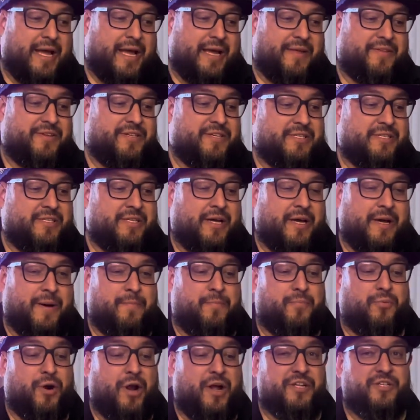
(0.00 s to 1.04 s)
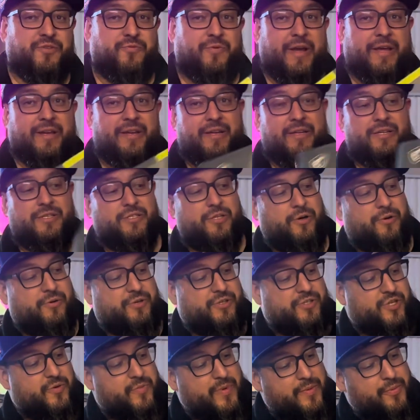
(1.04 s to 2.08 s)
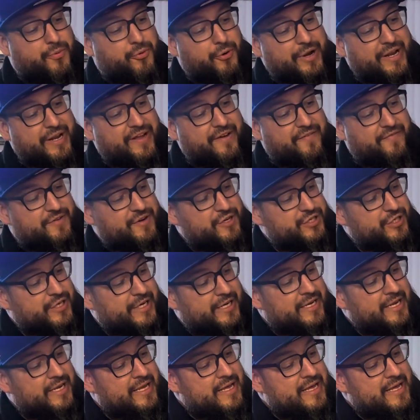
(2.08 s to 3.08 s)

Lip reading: And this is bronze rated, so it should be pretty efficient.